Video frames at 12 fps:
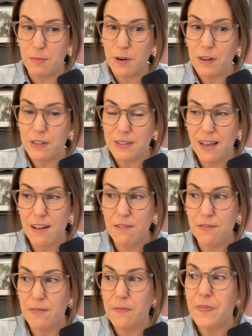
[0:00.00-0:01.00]
girl
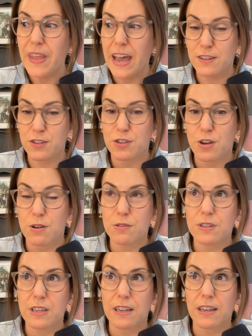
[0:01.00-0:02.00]
self has
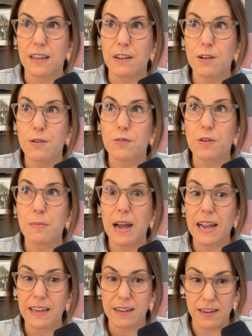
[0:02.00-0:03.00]
chosen for
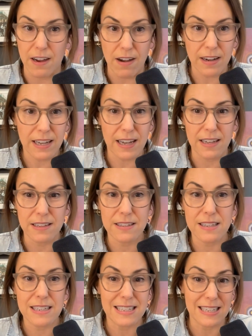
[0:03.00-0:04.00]
my young
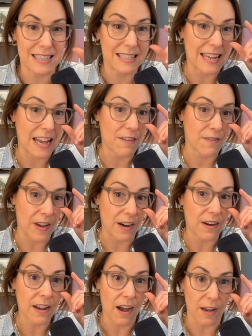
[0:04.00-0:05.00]
kids to stay
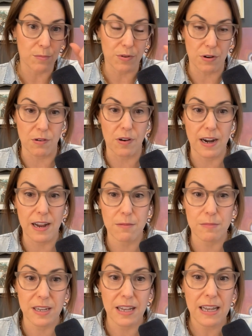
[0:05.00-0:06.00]
very
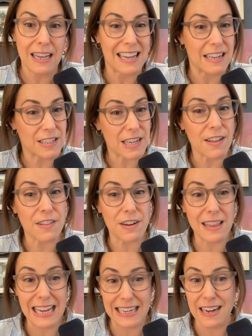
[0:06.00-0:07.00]
unprogrammed until
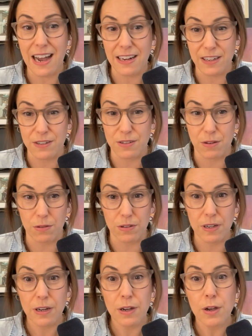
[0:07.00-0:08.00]
they're 9 years
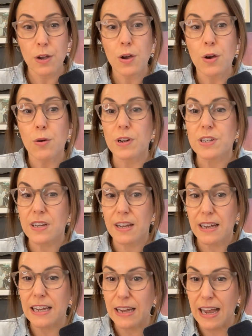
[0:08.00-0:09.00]
old, which
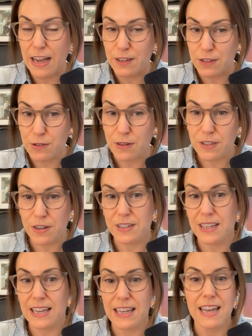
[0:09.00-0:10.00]
as you start
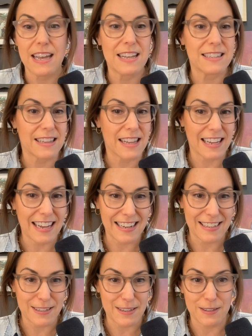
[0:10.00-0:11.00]
to get kids and they get
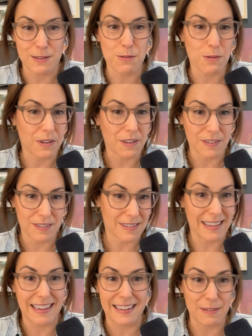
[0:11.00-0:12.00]
into
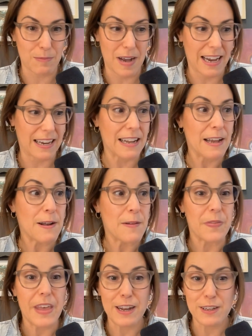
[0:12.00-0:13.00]
schools like mine,
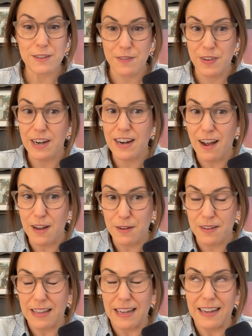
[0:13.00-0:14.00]
that is a very
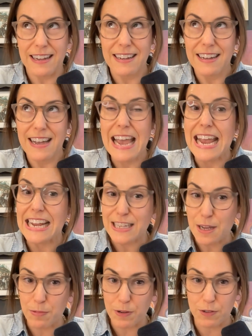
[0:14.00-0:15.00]

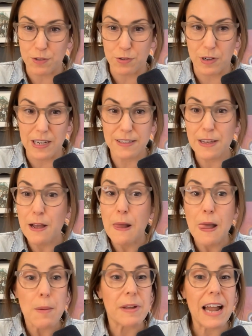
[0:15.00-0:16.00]
atypical choice.
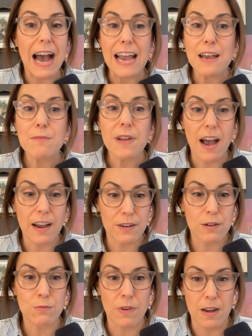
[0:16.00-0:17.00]
But I am not
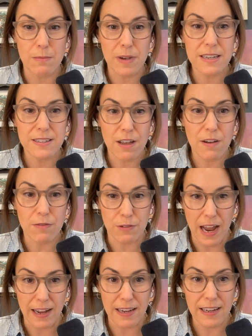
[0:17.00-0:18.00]
going to run myself
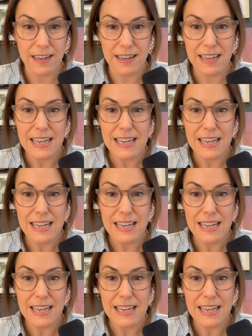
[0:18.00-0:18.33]
ragged,